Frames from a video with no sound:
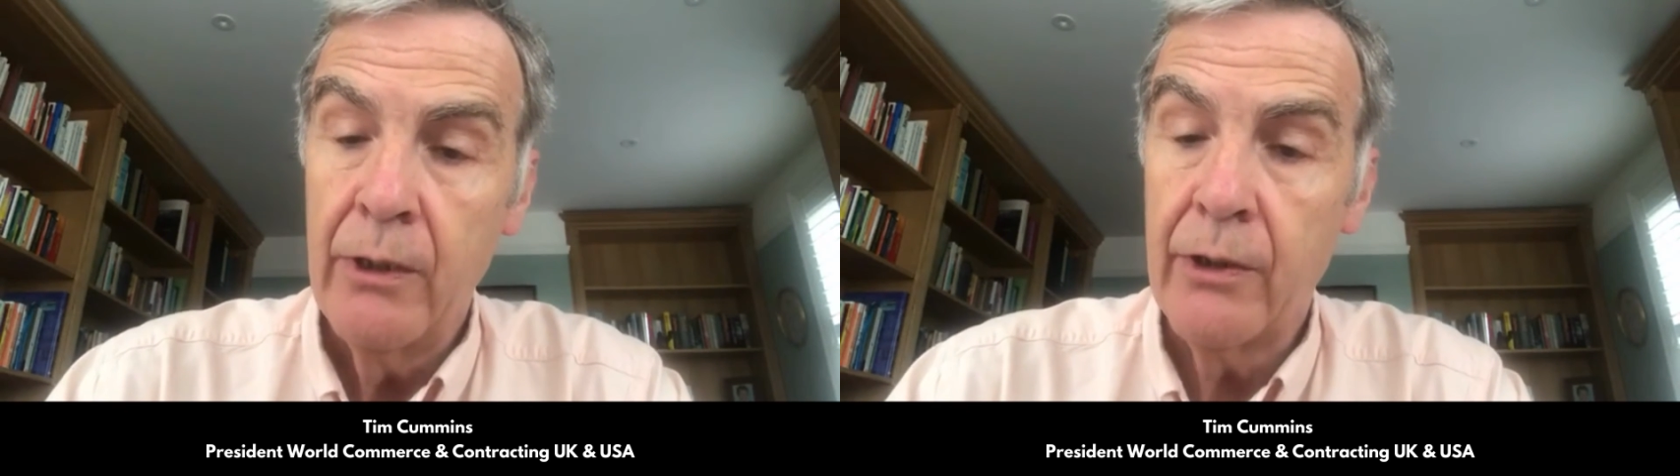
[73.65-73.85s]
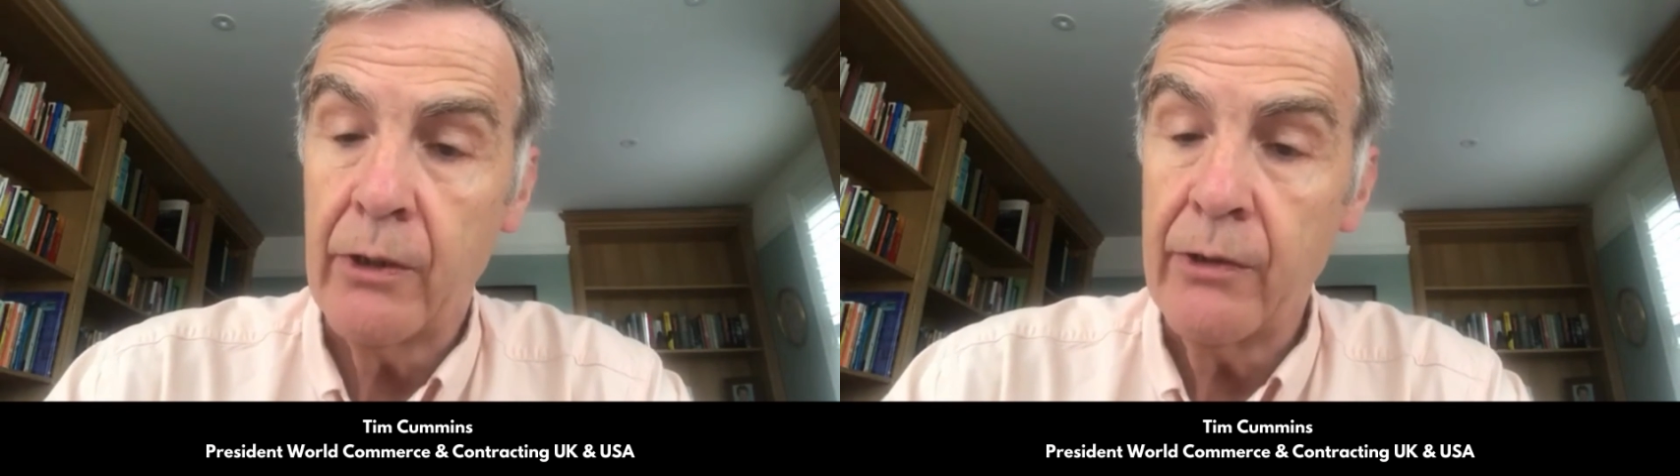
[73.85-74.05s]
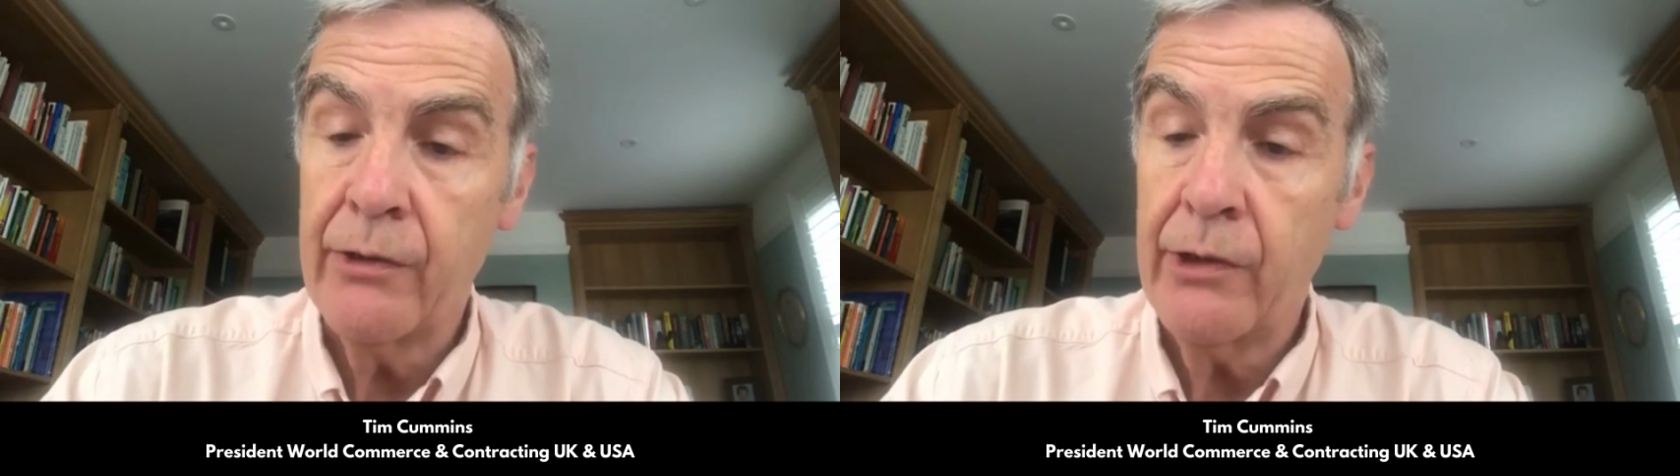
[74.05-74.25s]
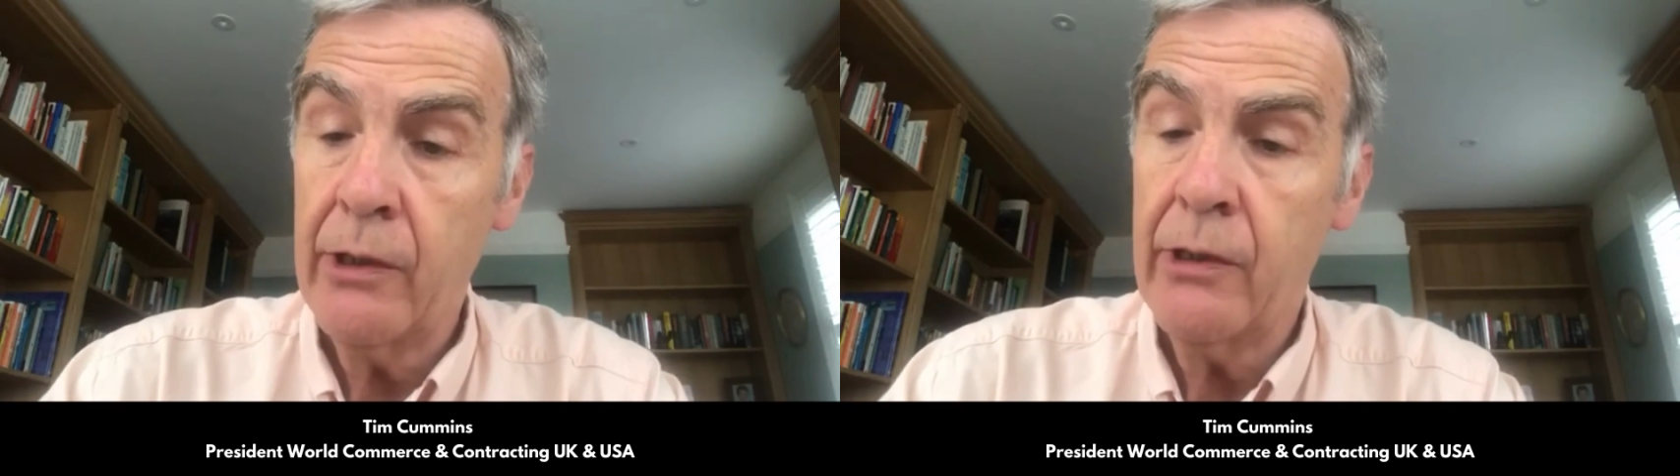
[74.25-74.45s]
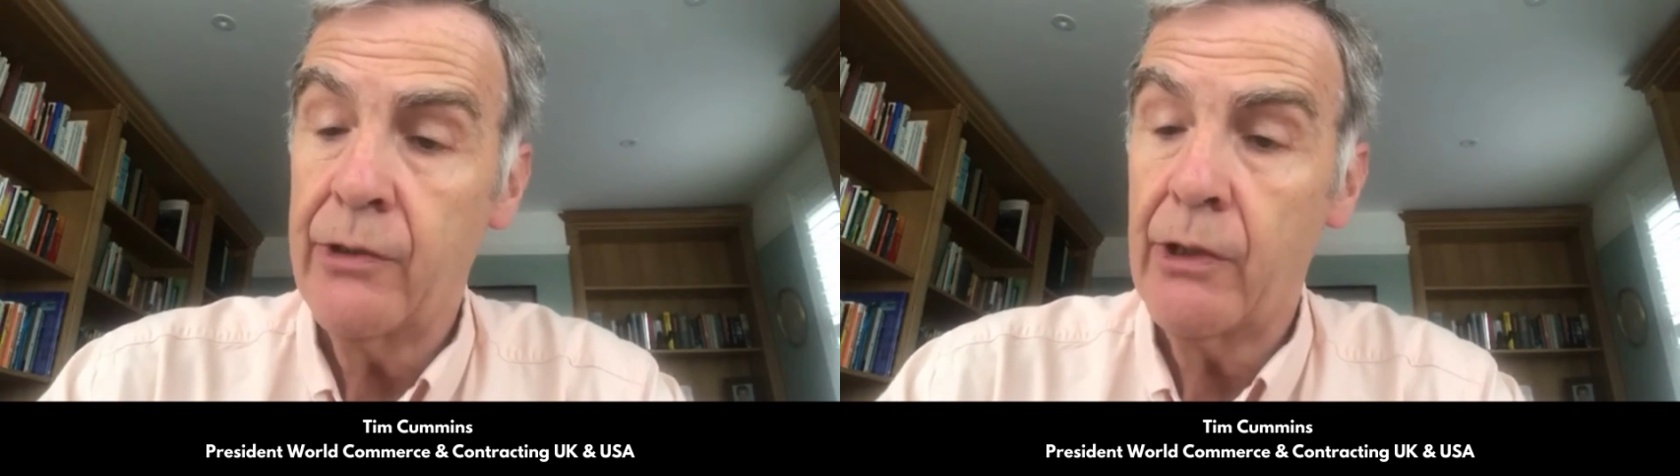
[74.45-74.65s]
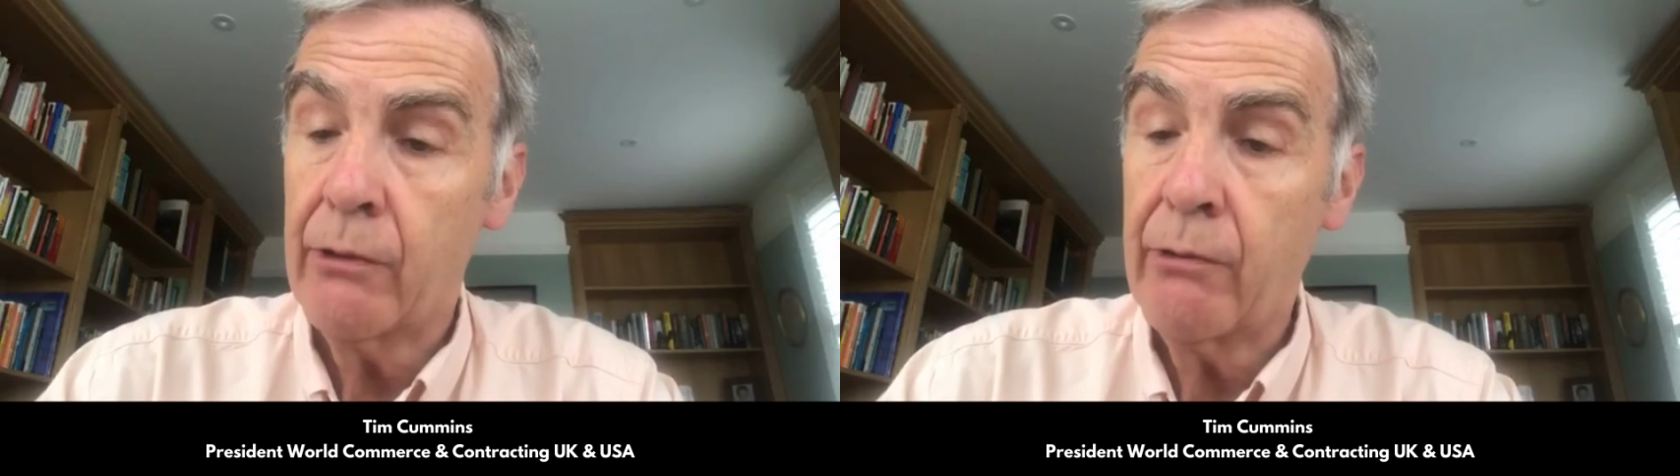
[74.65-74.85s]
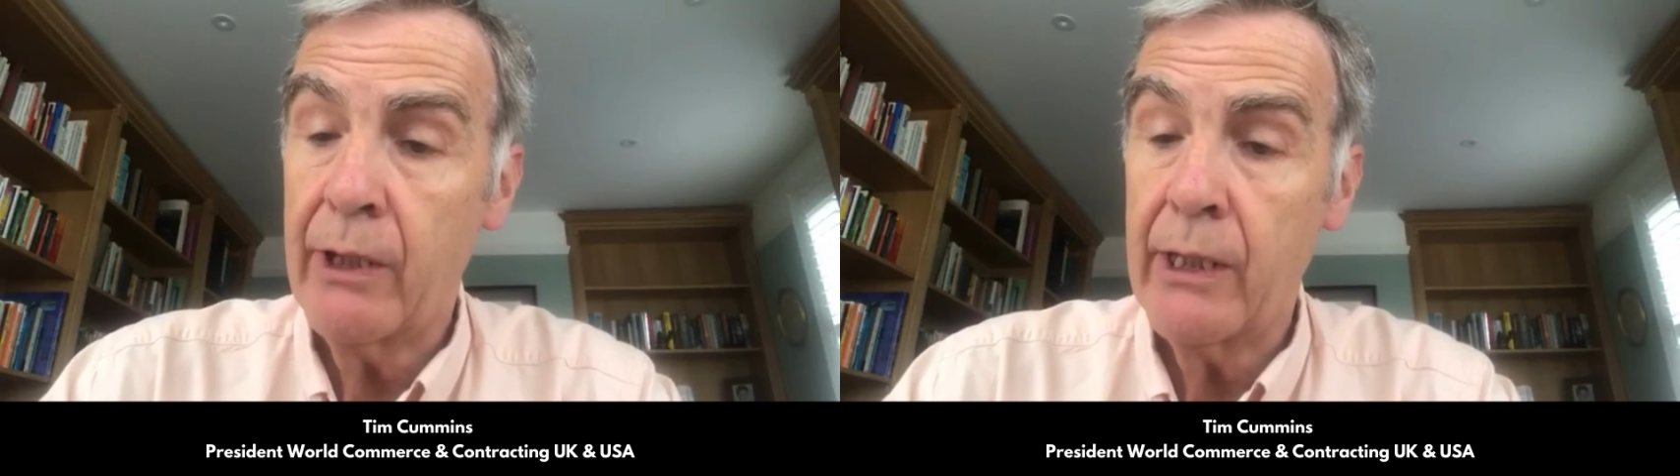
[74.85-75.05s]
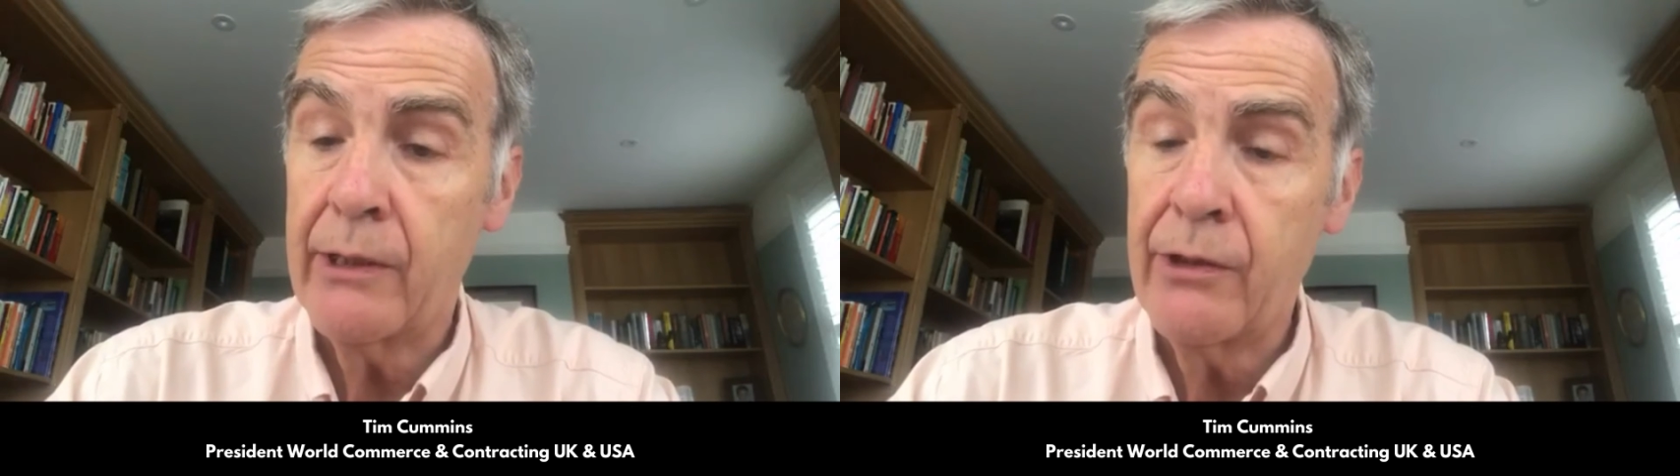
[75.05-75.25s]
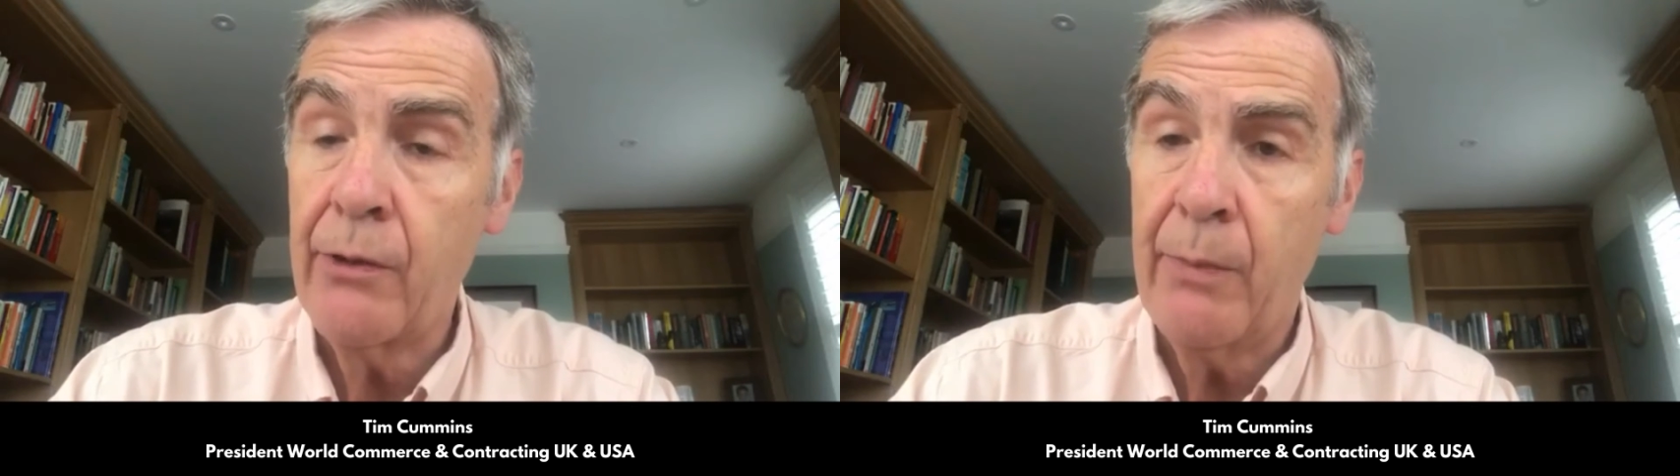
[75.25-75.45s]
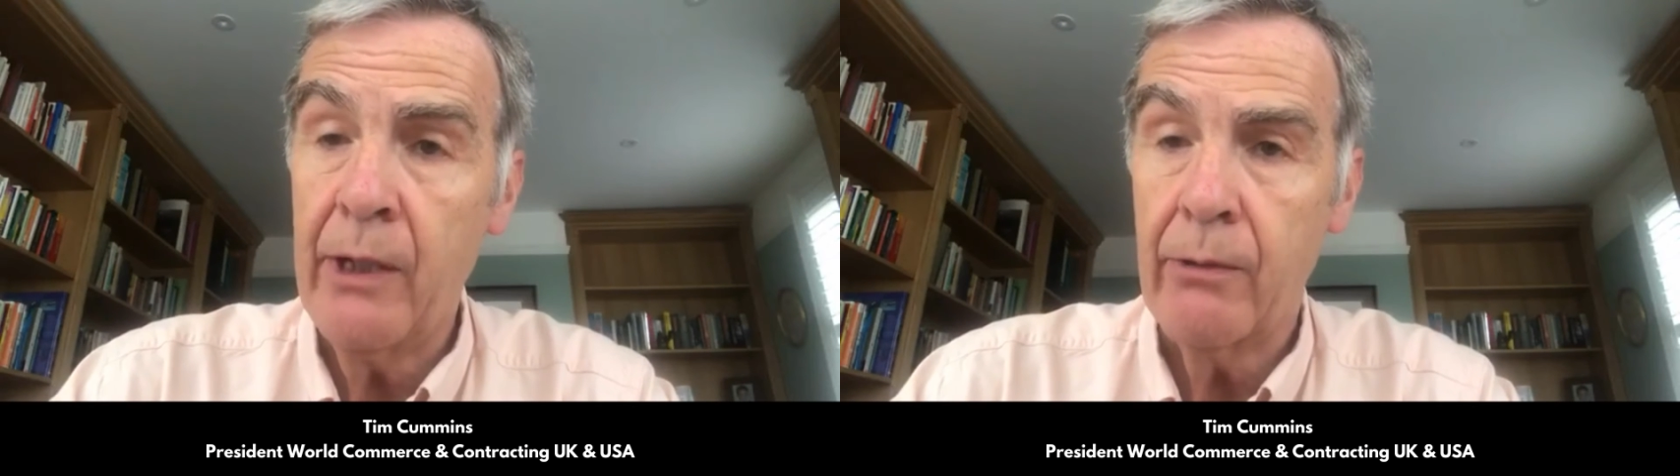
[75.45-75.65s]
the concerns it creates
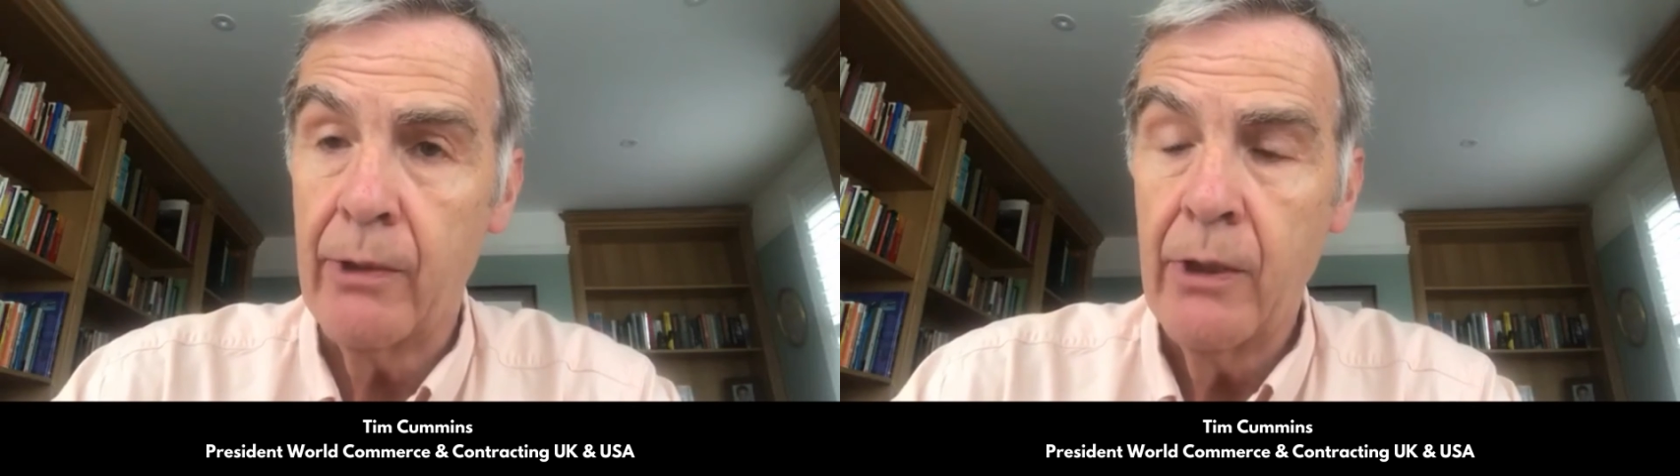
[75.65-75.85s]
about